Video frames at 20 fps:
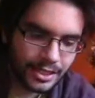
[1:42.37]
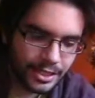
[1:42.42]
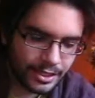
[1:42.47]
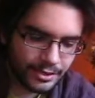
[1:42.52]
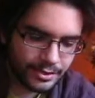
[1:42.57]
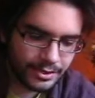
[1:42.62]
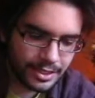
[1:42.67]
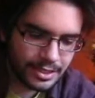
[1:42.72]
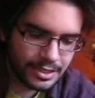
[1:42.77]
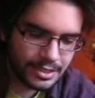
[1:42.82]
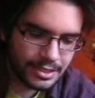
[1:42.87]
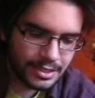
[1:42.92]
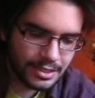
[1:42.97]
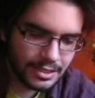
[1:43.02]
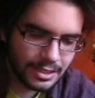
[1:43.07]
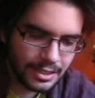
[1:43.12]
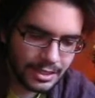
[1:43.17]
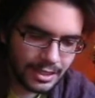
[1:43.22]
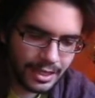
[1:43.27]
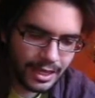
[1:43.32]
Owens,
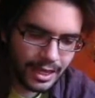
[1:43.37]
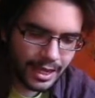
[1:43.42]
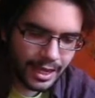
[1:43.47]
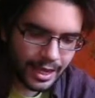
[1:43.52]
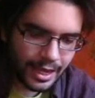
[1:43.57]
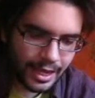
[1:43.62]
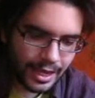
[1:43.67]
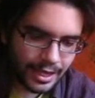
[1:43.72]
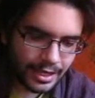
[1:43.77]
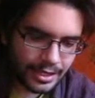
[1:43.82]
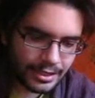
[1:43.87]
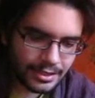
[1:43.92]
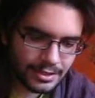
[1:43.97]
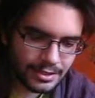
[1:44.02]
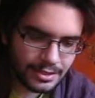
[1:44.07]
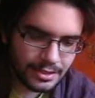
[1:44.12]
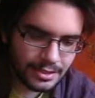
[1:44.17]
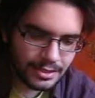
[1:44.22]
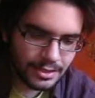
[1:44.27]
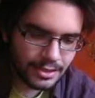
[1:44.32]
and
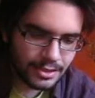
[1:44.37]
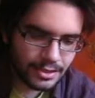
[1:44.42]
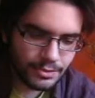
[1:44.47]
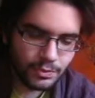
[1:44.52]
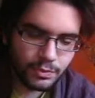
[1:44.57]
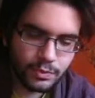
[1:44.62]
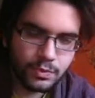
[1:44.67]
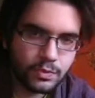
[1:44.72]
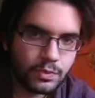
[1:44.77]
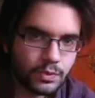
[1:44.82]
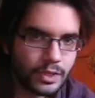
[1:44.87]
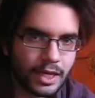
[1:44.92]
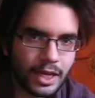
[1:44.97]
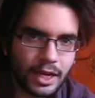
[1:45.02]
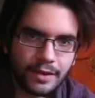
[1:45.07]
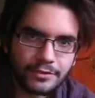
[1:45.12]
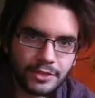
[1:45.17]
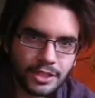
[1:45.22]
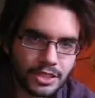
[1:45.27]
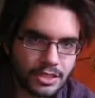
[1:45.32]

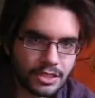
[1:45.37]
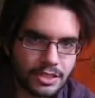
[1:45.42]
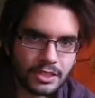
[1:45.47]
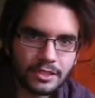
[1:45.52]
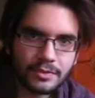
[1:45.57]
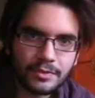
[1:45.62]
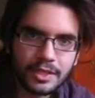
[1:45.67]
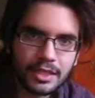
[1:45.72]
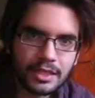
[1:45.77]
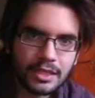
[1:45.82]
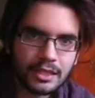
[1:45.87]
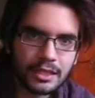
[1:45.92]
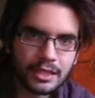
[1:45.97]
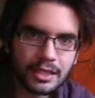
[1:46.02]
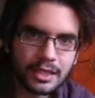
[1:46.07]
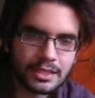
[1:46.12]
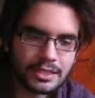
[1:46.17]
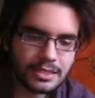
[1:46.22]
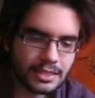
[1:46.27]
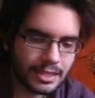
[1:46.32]
I've just started reading it
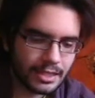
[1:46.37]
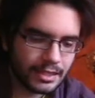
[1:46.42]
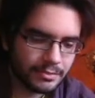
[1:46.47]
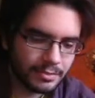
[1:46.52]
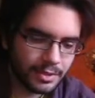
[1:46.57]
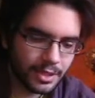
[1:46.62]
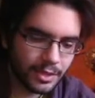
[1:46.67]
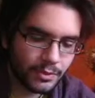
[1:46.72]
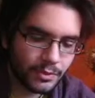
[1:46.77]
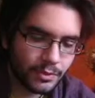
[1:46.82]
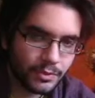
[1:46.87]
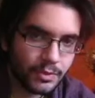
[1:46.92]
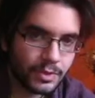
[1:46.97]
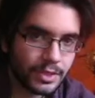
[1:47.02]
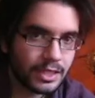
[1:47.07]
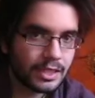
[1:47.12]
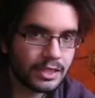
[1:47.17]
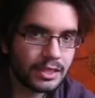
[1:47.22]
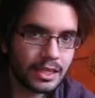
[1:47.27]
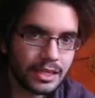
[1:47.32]
last night, but I
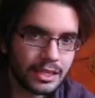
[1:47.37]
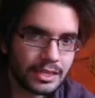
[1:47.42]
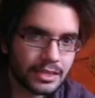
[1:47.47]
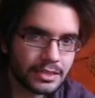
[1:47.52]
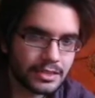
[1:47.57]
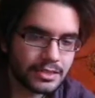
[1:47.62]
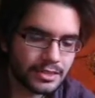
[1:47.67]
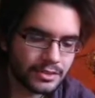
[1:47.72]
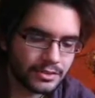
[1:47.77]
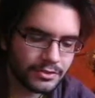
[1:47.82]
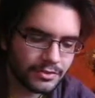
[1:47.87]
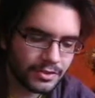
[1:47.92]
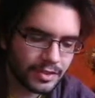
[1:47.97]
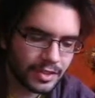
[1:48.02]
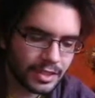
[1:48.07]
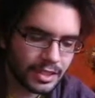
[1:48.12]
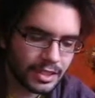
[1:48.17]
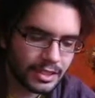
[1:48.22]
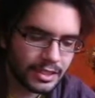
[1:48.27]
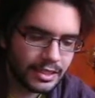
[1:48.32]
really like it so
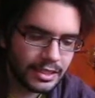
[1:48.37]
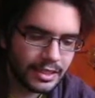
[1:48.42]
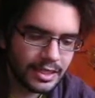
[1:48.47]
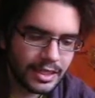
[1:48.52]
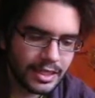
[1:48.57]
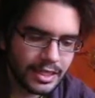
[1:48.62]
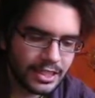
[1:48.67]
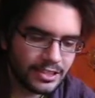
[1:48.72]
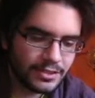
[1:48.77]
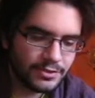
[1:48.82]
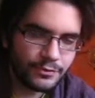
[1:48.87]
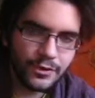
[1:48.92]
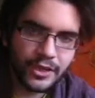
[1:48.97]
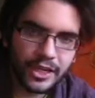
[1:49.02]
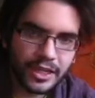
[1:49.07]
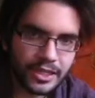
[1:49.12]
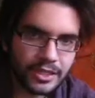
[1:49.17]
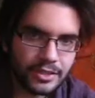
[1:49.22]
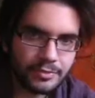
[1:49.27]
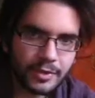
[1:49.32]
far. He's
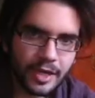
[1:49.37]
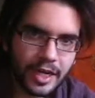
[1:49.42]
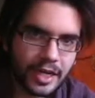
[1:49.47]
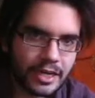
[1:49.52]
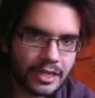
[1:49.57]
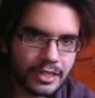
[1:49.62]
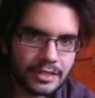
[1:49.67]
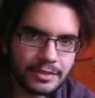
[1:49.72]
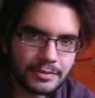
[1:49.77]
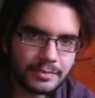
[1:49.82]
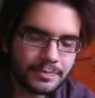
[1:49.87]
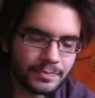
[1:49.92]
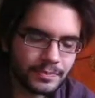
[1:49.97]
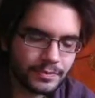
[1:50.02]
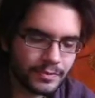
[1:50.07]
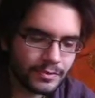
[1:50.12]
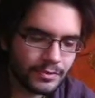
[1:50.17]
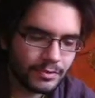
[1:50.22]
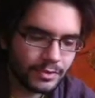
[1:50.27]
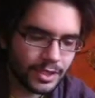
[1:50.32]
very random
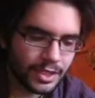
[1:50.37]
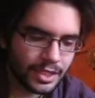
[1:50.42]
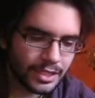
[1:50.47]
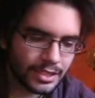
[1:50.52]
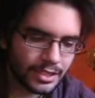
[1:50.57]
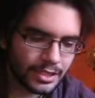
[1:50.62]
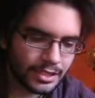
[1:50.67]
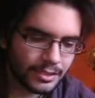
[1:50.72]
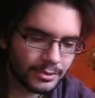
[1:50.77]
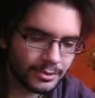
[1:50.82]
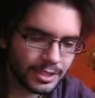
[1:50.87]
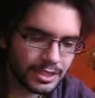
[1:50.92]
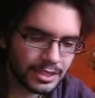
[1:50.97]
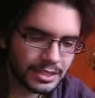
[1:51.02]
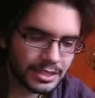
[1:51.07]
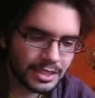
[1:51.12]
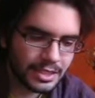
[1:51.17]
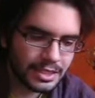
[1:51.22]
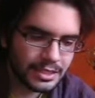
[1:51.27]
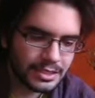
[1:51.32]
with what he
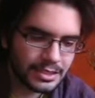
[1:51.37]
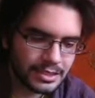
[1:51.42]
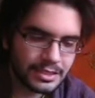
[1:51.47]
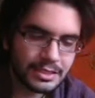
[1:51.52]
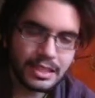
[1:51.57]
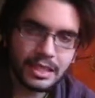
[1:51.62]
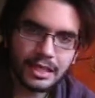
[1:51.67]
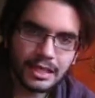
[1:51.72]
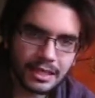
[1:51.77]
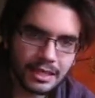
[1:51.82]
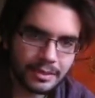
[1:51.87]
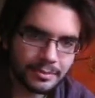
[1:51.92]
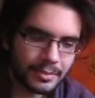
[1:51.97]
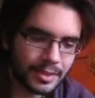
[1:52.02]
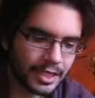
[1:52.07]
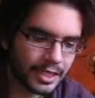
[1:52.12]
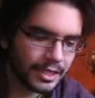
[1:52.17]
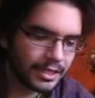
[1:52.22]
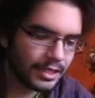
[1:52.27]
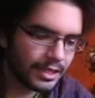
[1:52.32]
says, kind of like
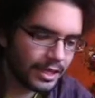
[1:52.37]
me,